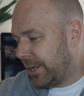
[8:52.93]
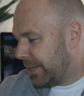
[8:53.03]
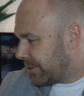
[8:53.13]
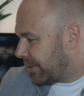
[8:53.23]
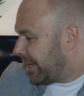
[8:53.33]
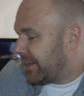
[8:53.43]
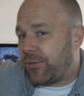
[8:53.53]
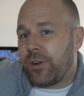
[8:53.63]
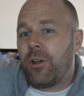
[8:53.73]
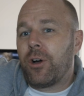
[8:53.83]
So that
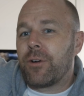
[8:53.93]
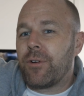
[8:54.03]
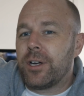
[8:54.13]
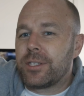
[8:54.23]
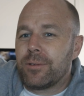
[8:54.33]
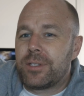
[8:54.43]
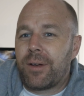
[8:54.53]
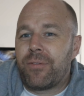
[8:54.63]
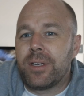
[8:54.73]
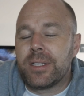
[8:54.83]
for longer rides, I would
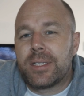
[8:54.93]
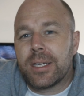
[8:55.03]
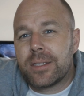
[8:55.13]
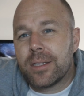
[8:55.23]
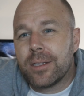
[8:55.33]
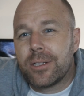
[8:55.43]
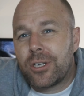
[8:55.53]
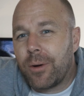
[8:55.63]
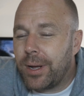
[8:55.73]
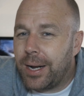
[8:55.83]
definitely stick to the
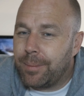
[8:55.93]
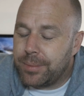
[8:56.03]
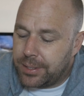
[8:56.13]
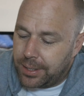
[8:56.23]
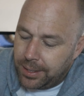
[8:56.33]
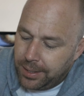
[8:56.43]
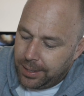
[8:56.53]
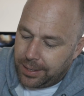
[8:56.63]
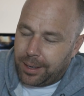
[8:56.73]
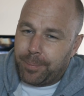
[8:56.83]
showy Glampster.
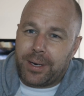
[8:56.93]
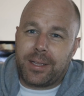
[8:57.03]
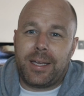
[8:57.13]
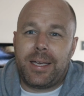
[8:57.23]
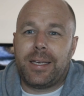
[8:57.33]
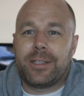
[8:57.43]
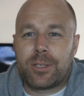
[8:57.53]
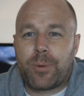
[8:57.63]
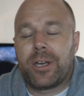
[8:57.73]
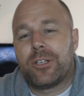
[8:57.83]
But in the heat and
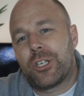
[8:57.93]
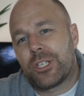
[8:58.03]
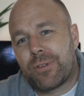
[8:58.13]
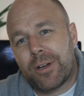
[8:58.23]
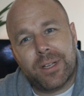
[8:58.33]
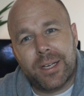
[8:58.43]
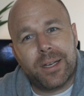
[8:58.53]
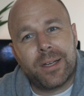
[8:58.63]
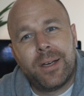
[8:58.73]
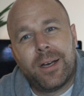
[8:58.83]
spring and just around
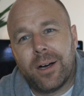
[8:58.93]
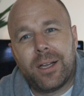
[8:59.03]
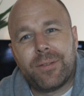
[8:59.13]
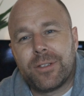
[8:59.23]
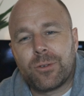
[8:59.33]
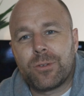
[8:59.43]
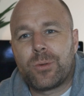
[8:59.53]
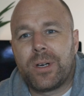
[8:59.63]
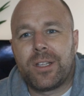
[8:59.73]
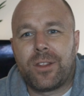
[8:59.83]
here, I live in sort of
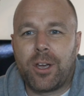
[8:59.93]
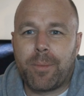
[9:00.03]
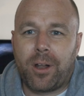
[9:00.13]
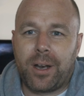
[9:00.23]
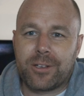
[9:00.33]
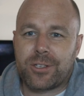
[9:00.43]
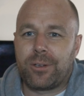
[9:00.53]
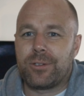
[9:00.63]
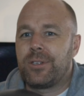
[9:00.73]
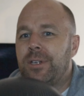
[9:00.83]
20, 30 mile an hour zones.